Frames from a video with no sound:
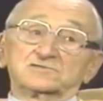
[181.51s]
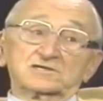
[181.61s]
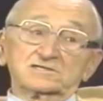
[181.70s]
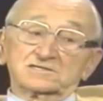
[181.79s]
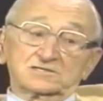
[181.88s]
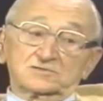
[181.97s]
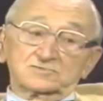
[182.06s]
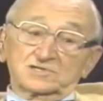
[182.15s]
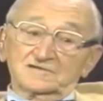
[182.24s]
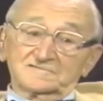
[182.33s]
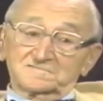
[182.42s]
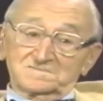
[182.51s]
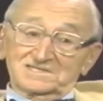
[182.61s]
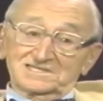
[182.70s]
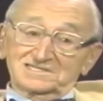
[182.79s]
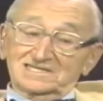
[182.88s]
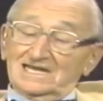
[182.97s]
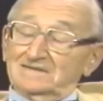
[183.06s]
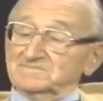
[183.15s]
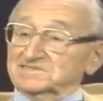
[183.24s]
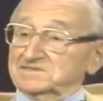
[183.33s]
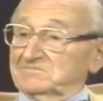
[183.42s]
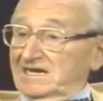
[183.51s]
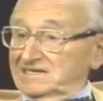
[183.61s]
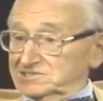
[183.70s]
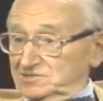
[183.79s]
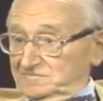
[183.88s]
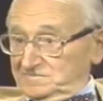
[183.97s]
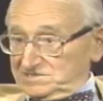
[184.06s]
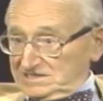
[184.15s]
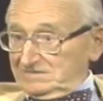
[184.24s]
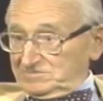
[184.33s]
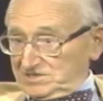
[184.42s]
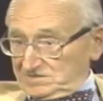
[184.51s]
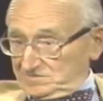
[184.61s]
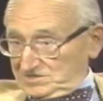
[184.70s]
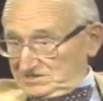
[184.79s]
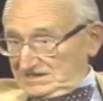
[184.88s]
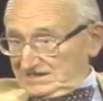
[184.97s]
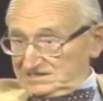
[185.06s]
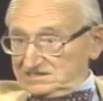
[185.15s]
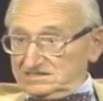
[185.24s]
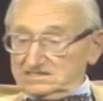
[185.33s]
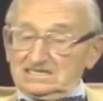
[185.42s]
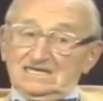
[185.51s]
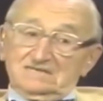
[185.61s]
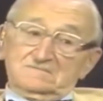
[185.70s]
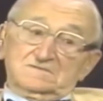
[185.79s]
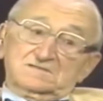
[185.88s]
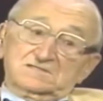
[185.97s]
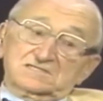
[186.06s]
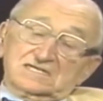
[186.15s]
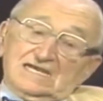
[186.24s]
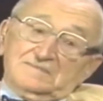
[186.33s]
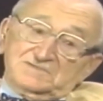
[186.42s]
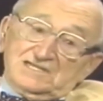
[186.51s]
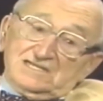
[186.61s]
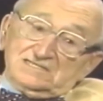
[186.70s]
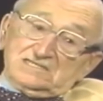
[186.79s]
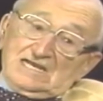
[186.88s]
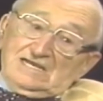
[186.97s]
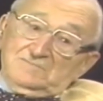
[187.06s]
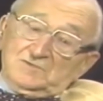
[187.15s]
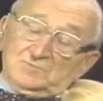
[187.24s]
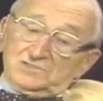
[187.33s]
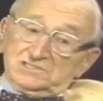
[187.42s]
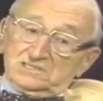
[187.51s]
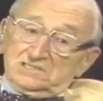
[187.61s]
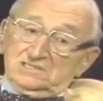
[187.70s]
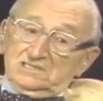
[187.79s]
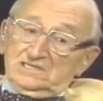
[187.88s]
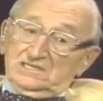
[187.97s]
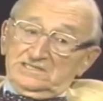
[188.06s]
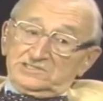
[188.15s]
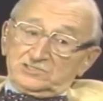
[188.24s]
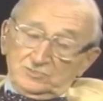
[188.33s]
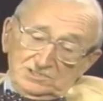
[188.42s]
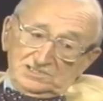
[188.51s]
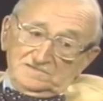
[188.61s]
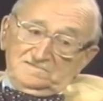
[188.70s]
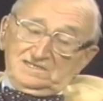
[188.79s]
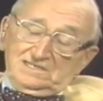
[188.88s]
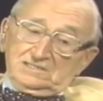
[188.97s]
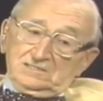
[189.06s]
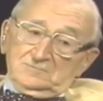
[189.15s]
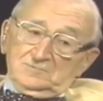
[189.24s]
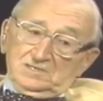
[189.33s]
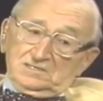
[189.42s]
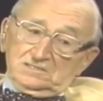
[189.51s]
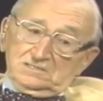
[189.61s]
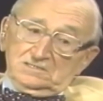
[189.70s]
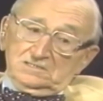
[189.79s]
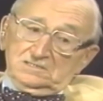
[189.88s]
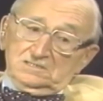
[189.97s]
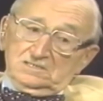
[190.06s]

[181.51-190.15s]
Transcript: He certainly could not have been described as a master of his subject, which I described the other time. He was an intuitive thinker with a